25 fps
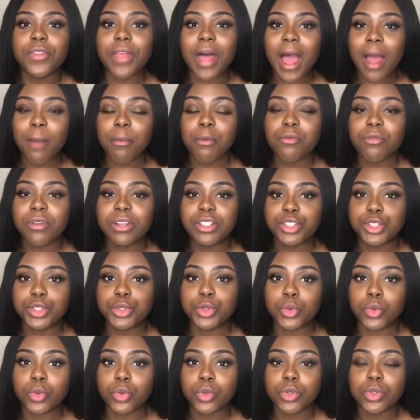
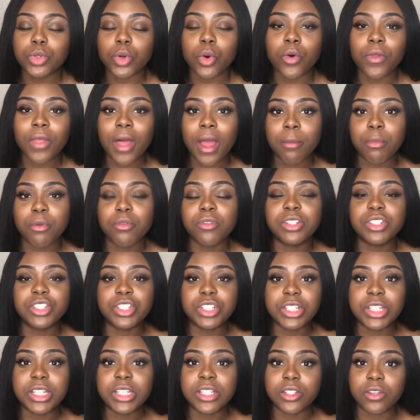Aboriginals or the
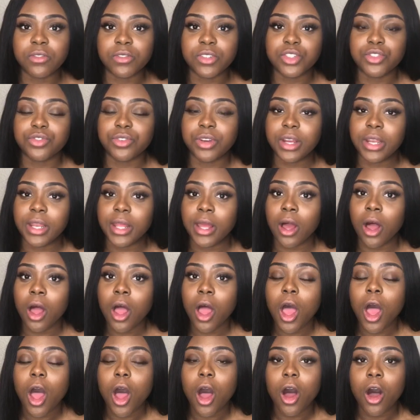Aborigines of Australia
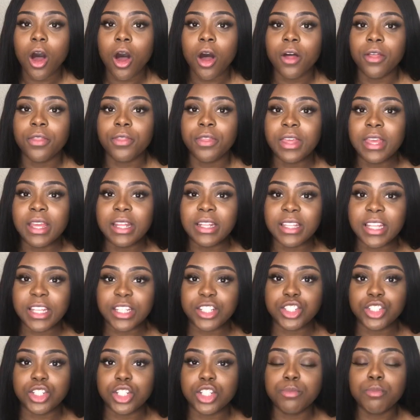are the
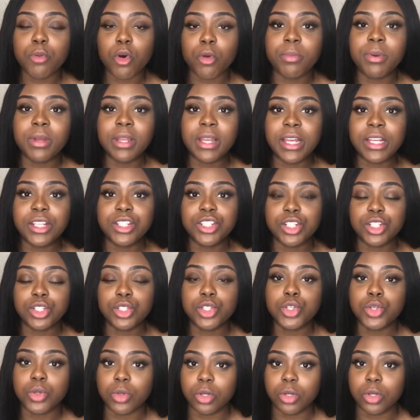indigenous population to